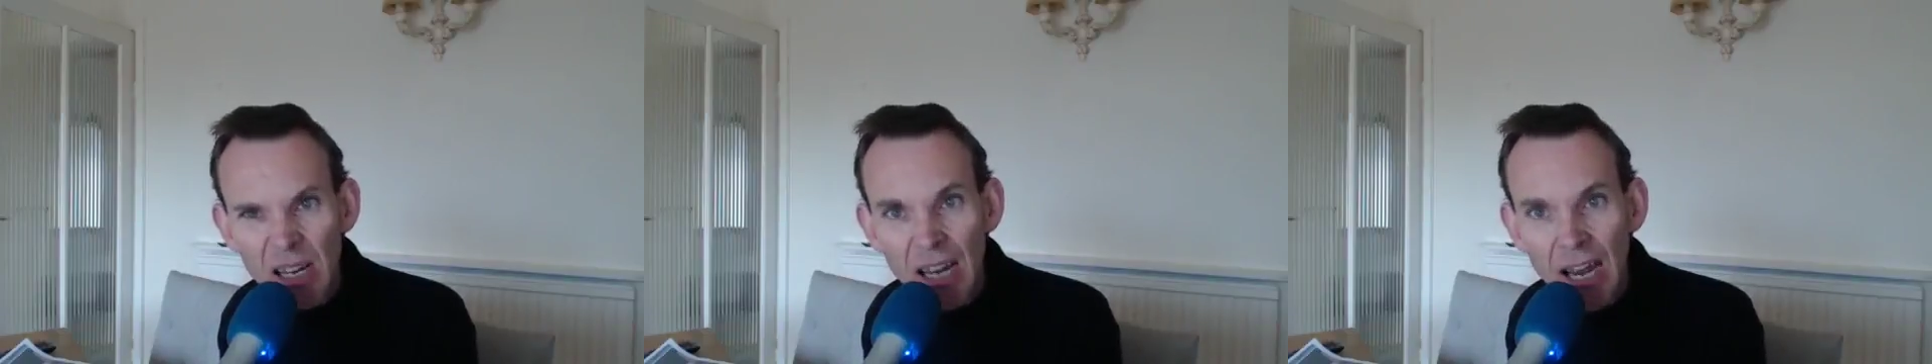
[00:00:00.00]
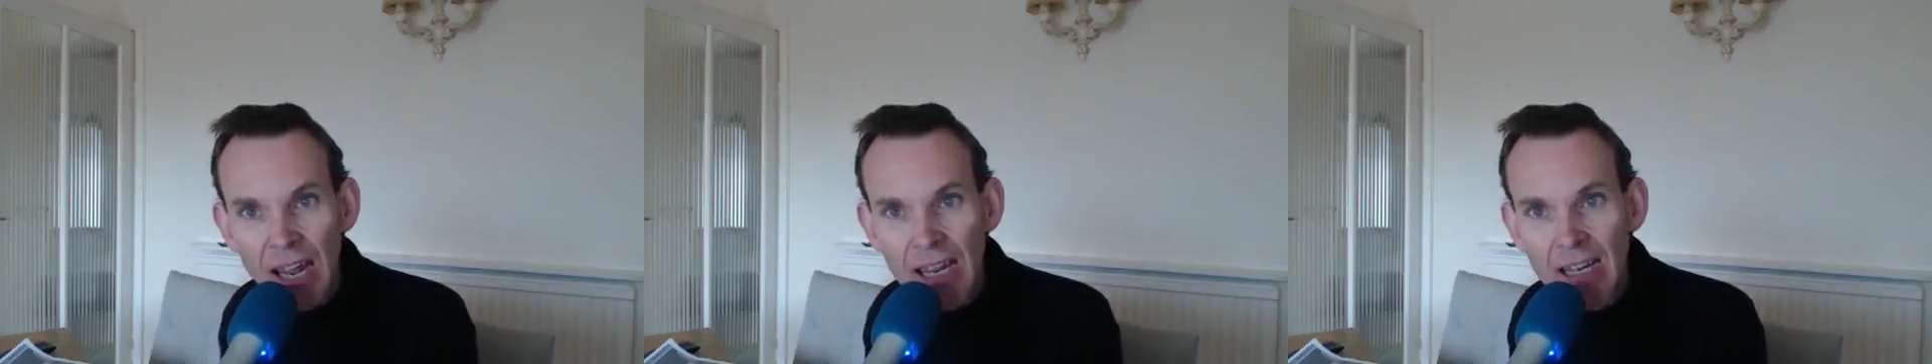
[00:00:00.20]

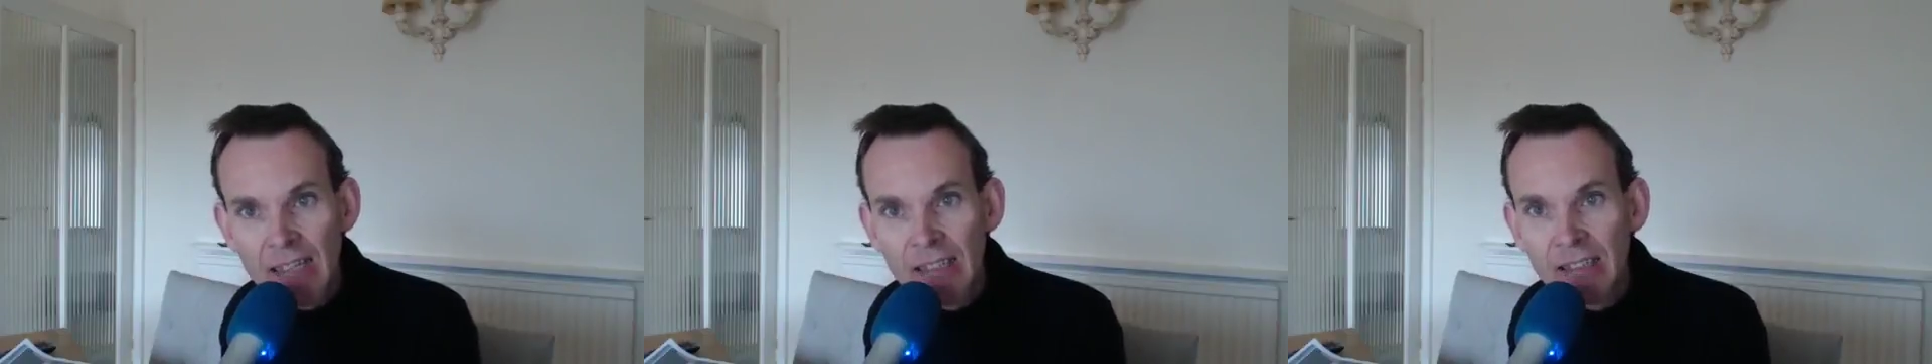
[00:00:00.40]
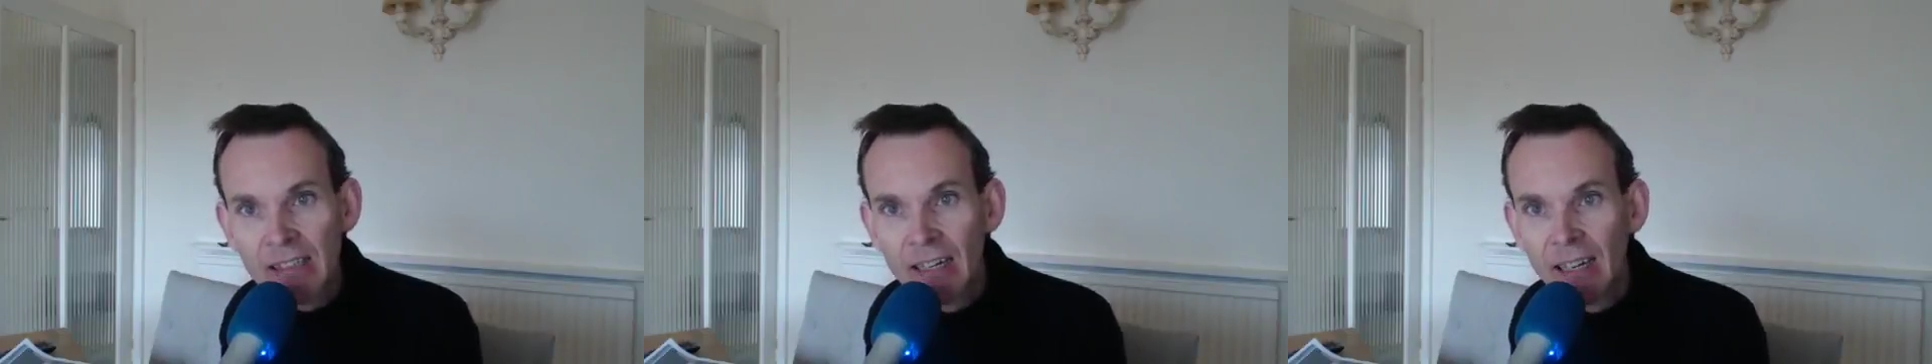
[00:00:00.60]

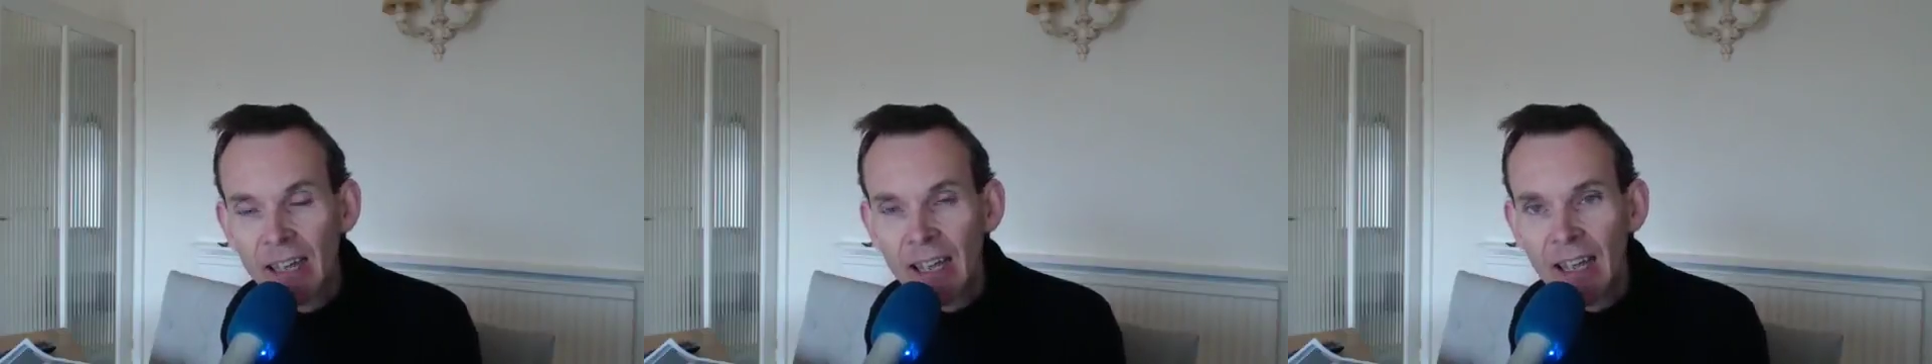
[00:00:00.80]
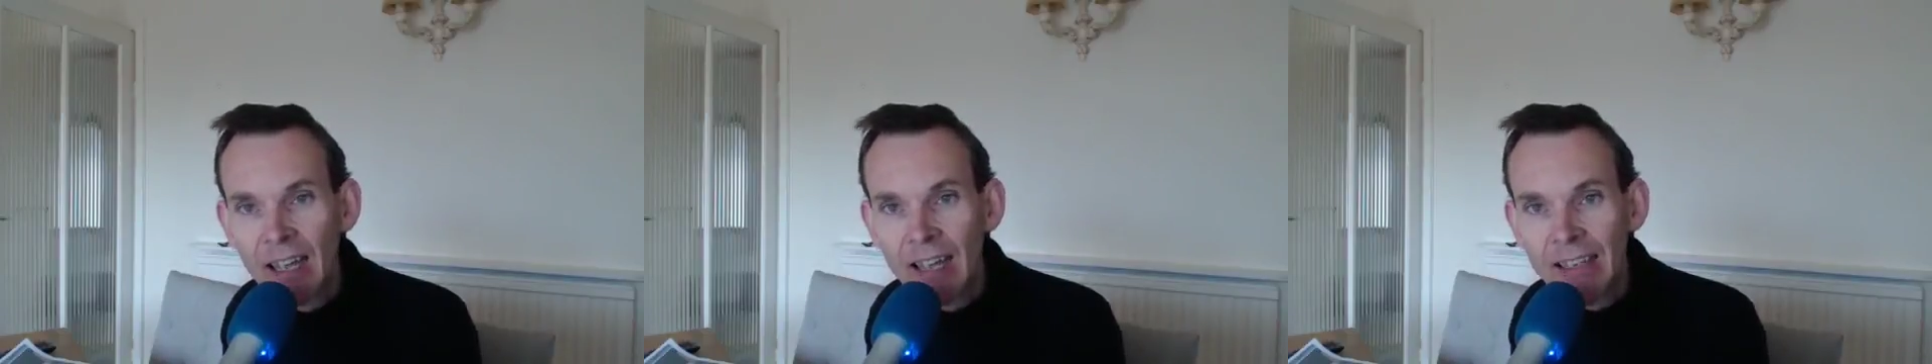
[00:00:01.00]

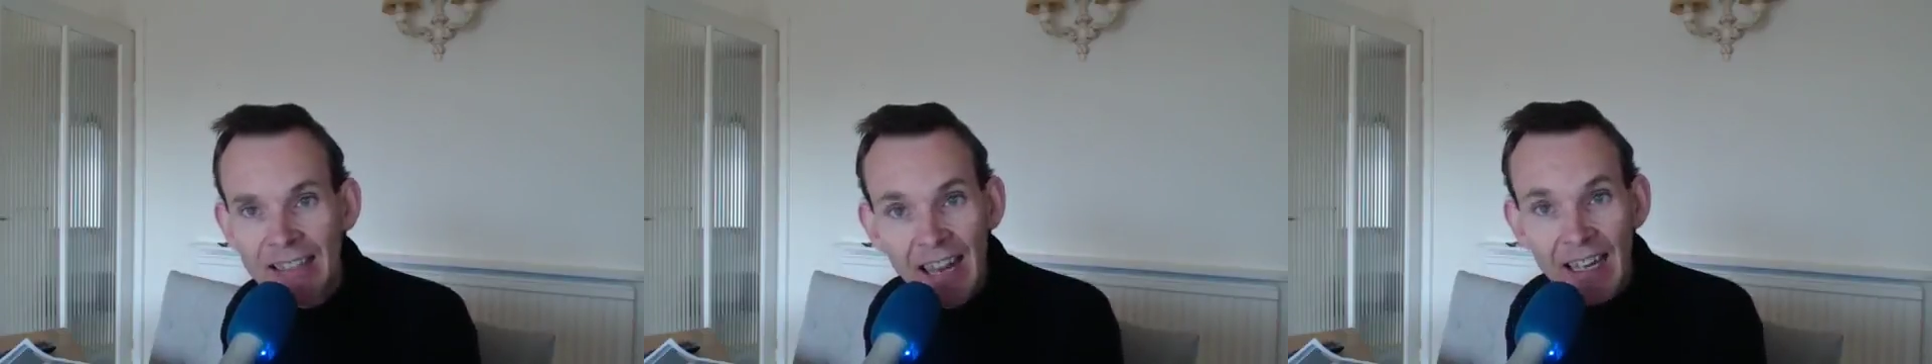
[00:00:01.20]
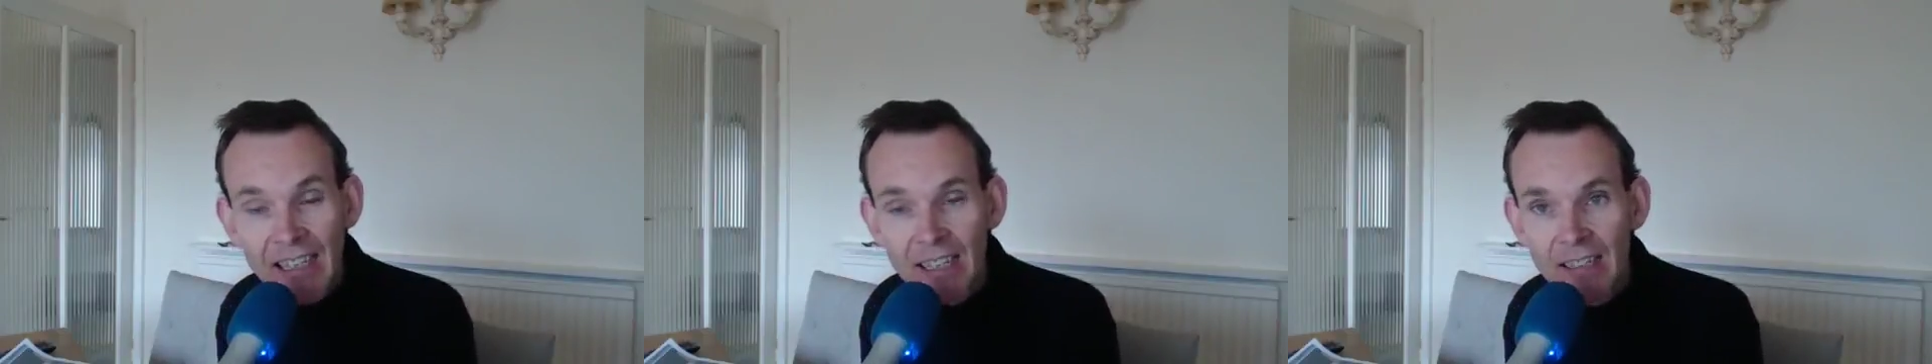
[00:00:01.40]
stimulate
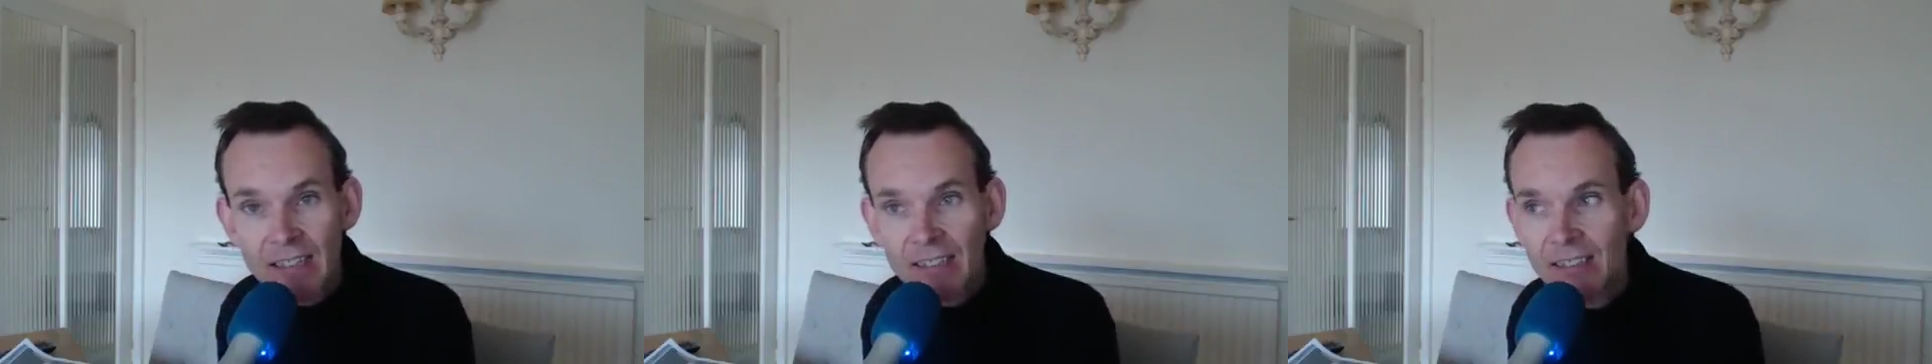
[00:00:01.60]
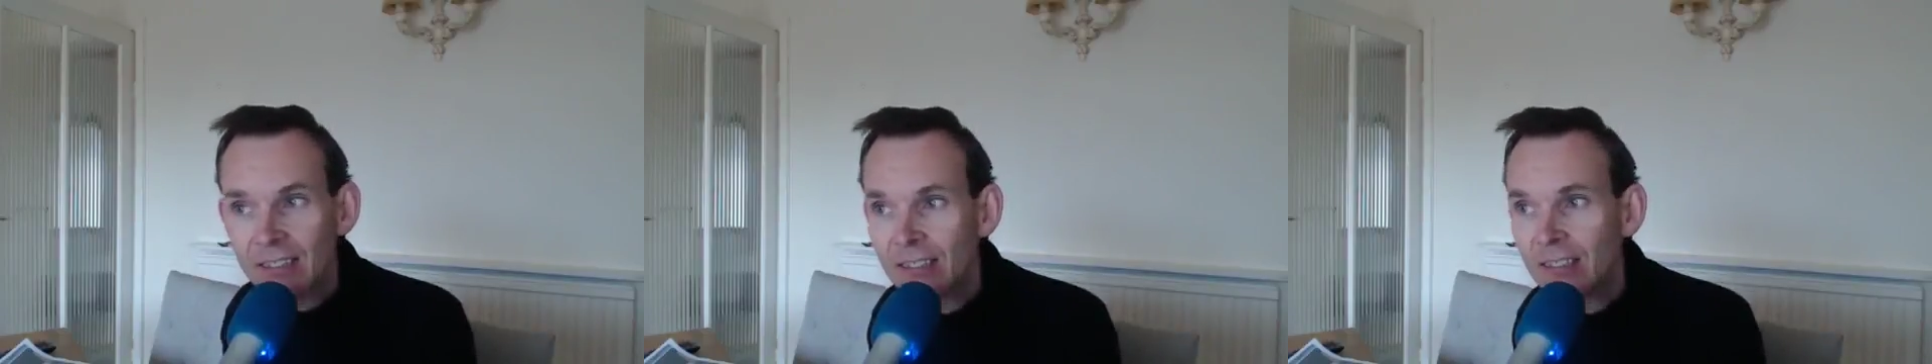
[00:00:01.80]

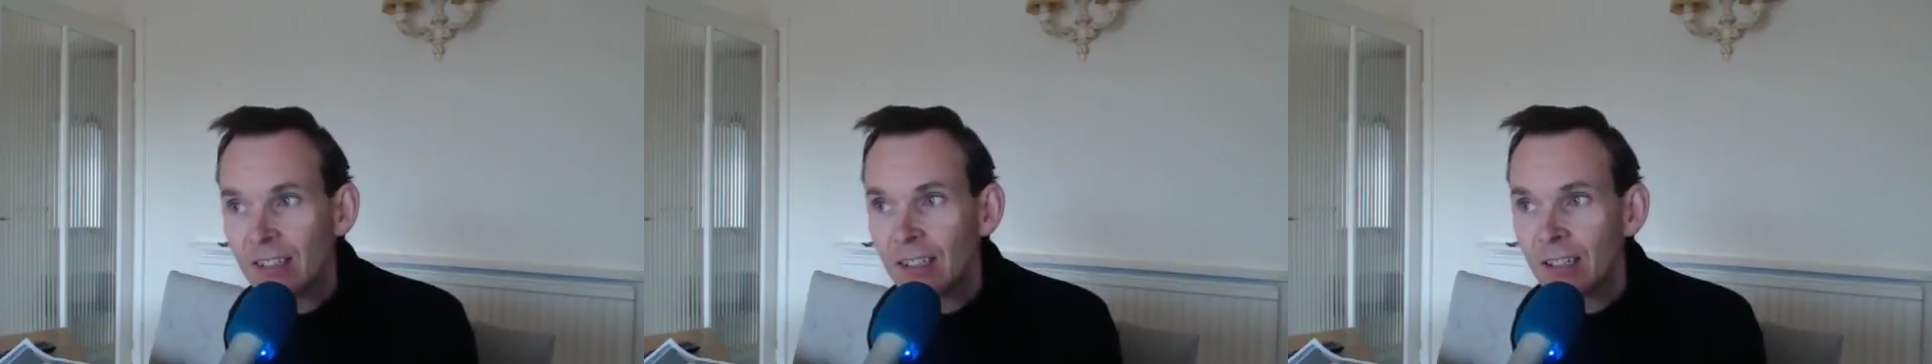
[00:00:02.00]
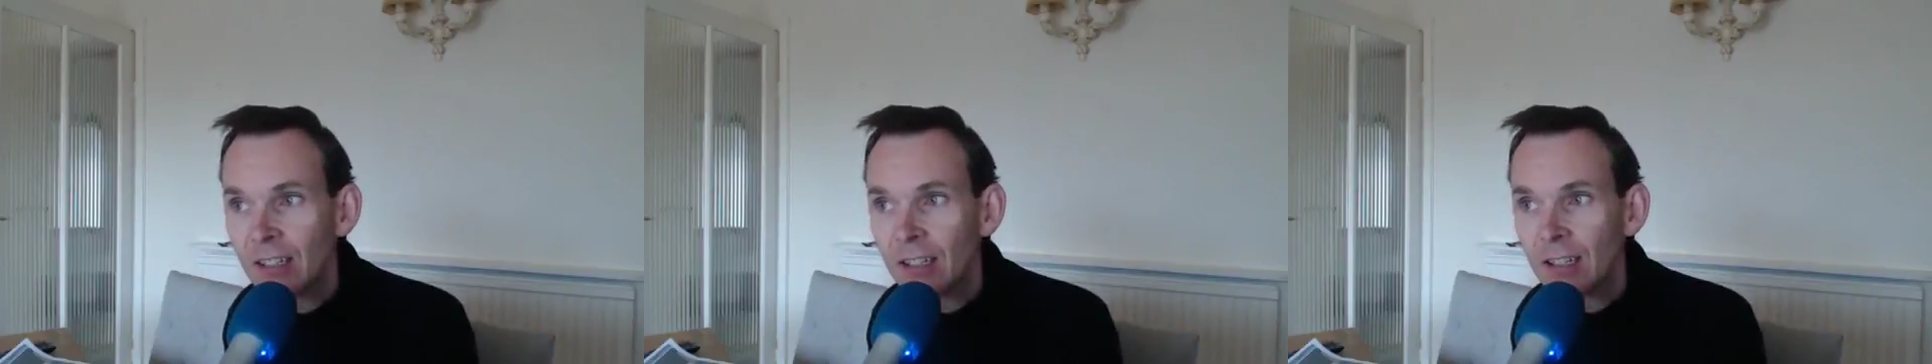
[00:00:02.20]

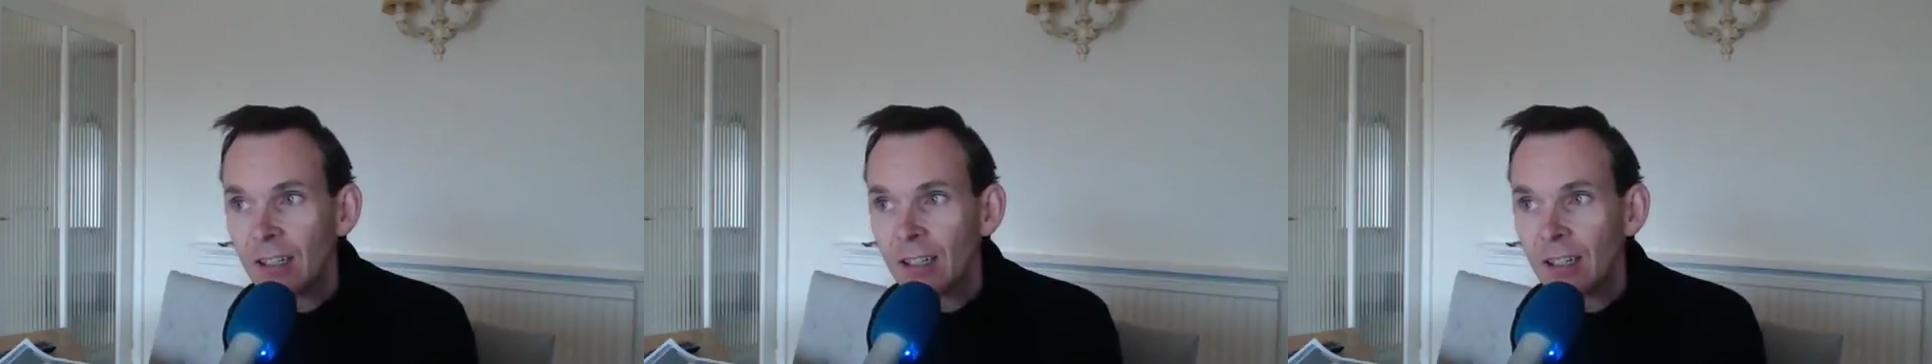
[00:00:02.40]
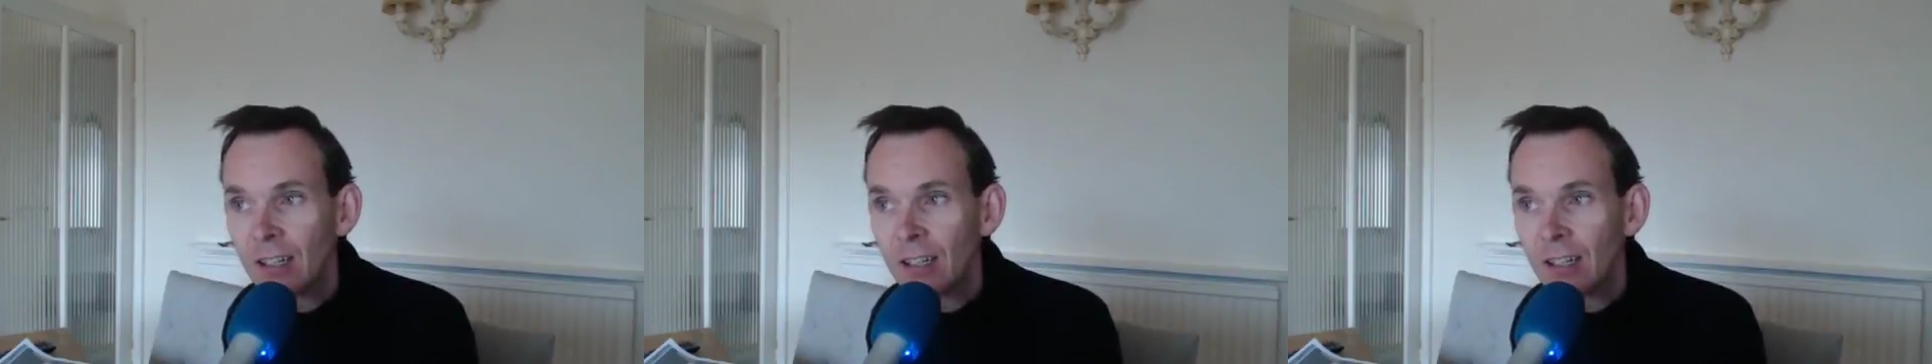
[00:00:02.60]
delegates,